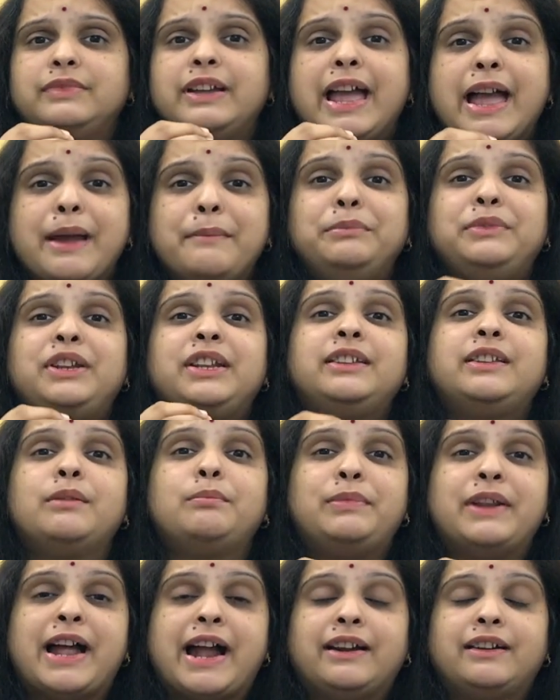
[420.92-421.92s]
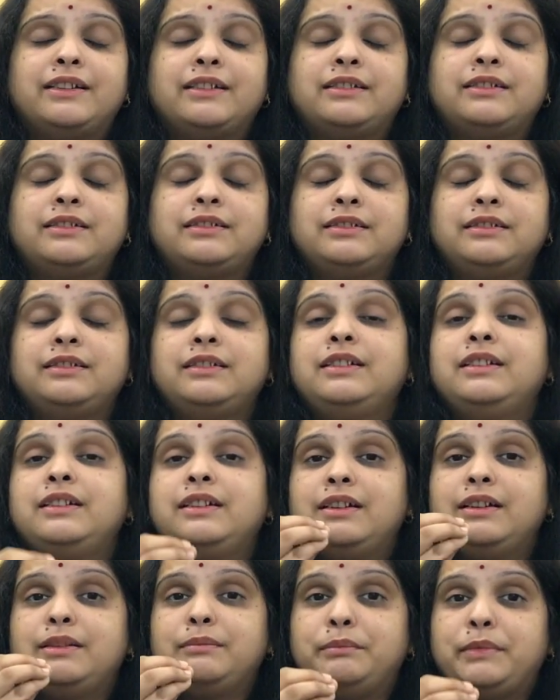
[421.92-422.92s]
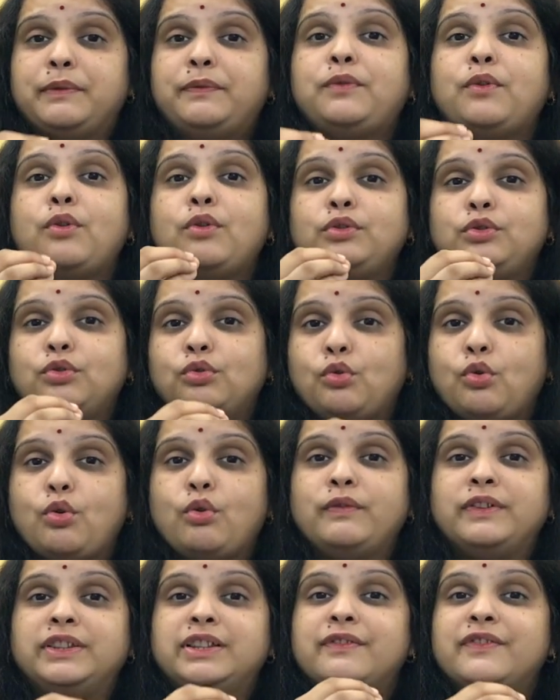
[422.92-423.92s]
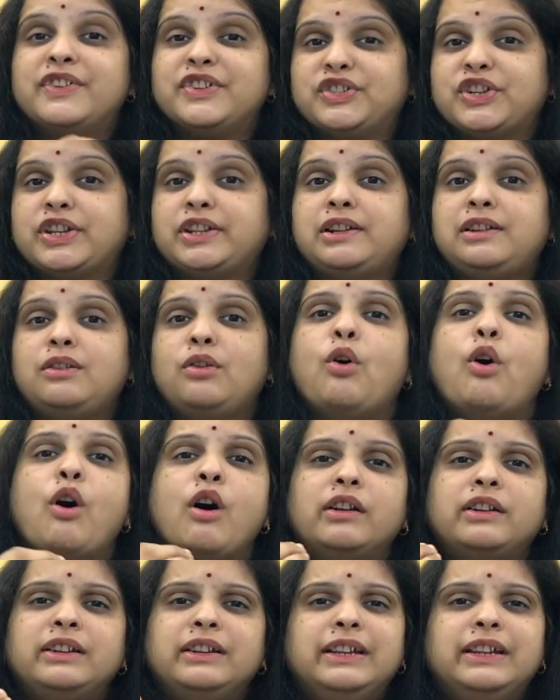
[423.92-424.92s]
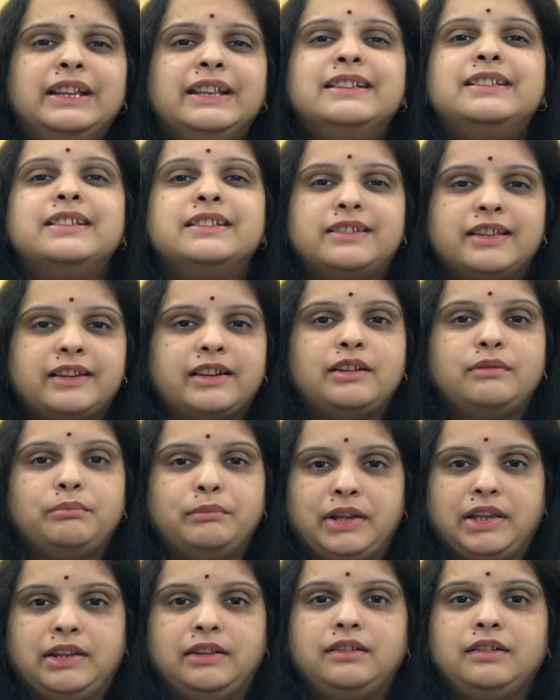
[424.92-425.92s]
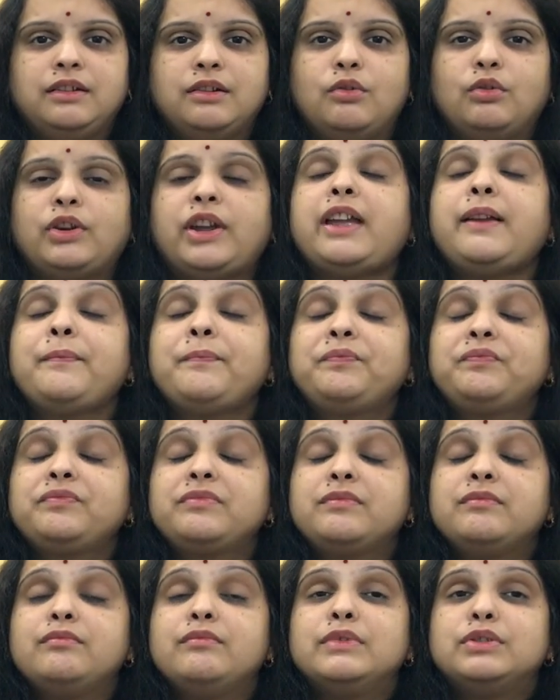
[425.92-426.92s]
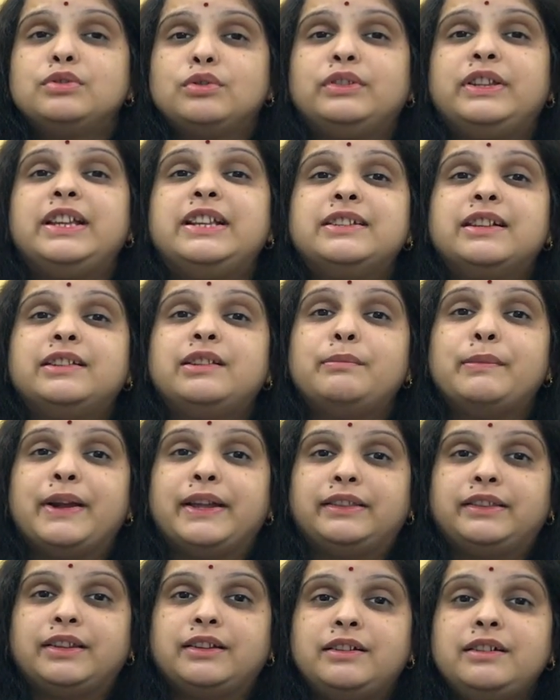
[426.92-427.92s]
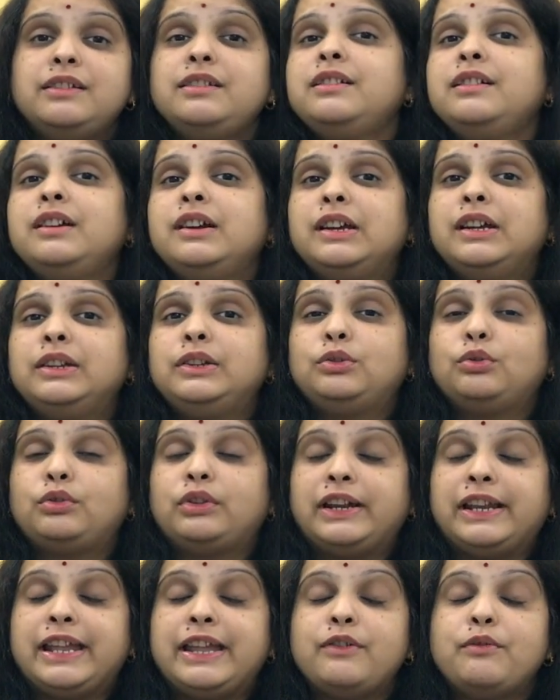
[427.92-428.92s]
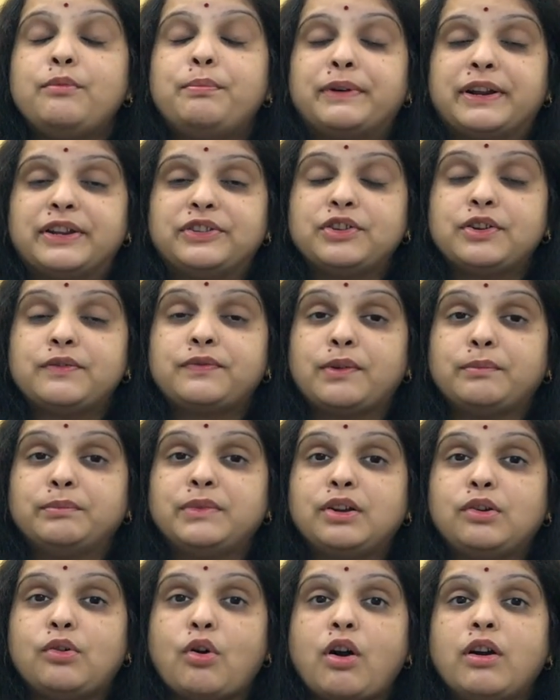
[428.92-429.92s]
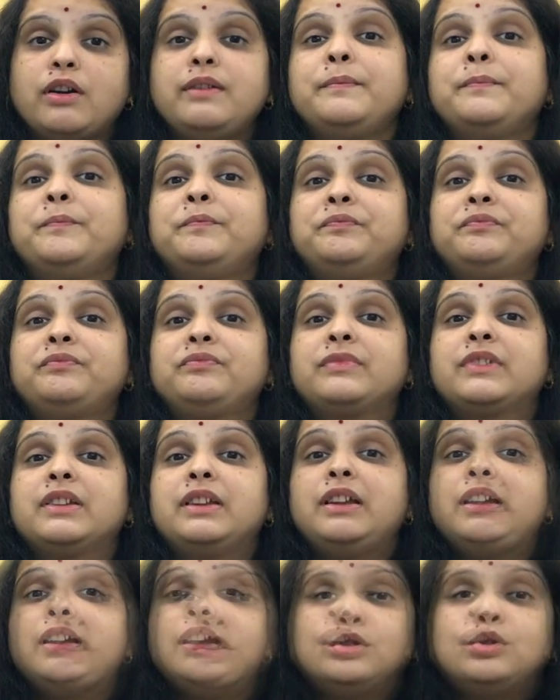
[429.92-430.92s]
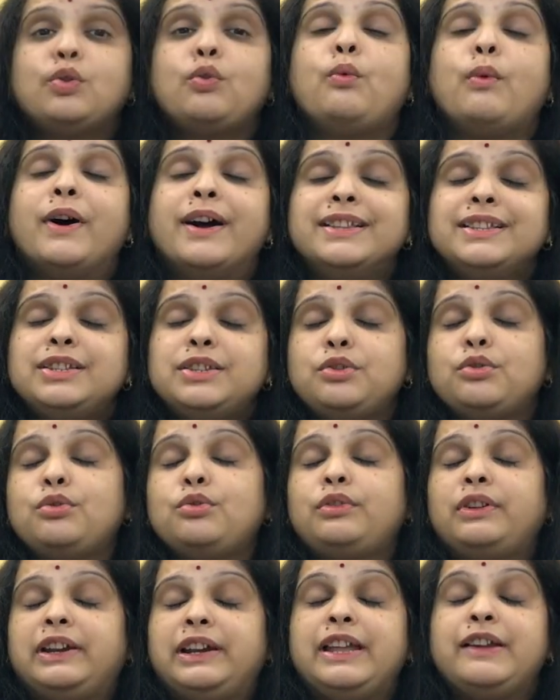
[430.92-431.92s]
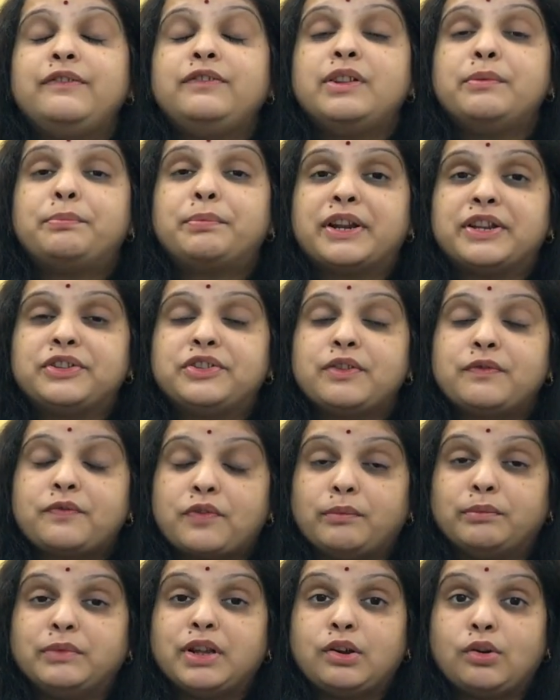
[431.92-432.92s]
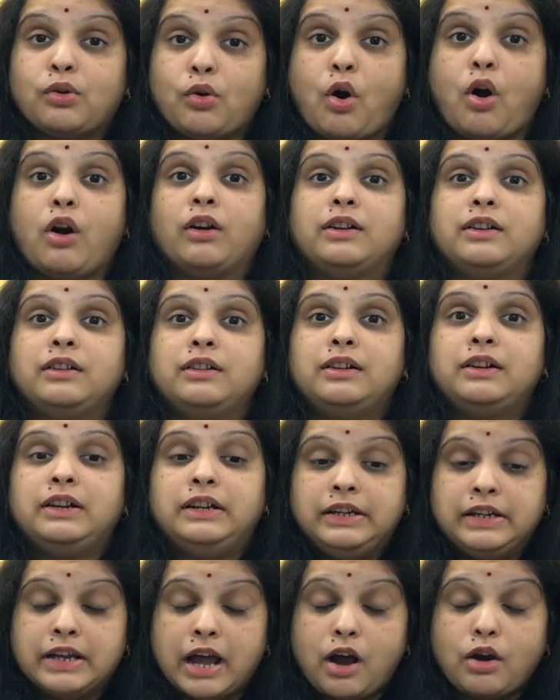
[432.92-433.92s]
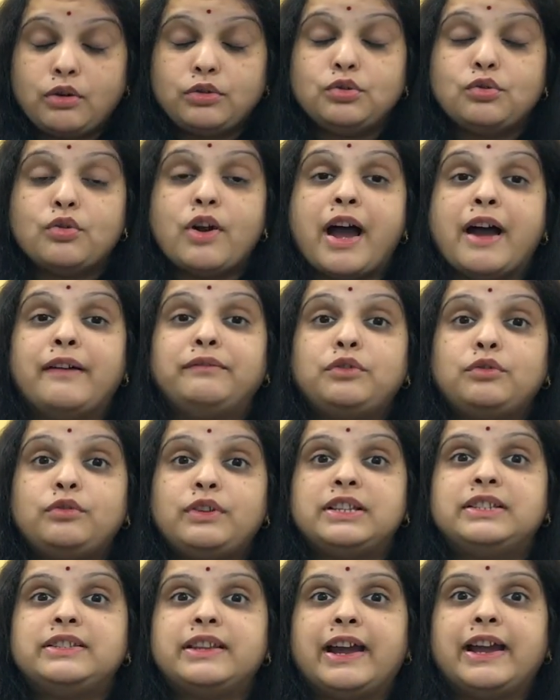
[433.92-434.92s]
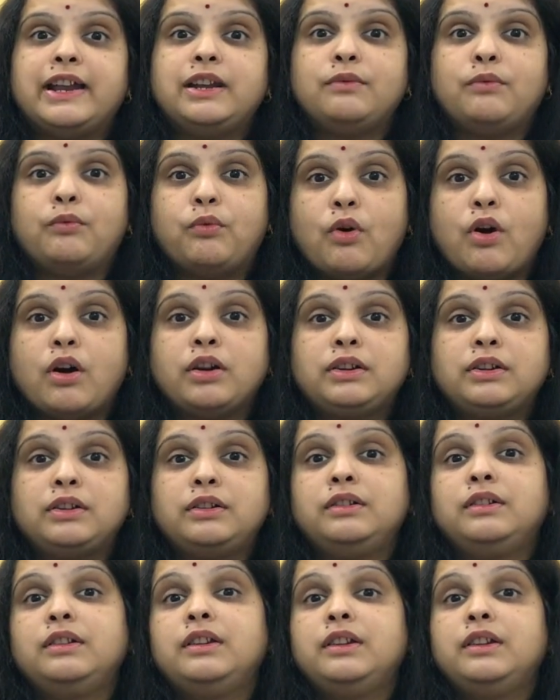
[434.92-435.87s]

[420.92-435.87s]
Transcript: empty the bladder before you go with the vaginal or in cesarean mean. Okay, so these are the method to relieve pressure from the cord. So once you relieve the pressure from the cord, now you have to decide what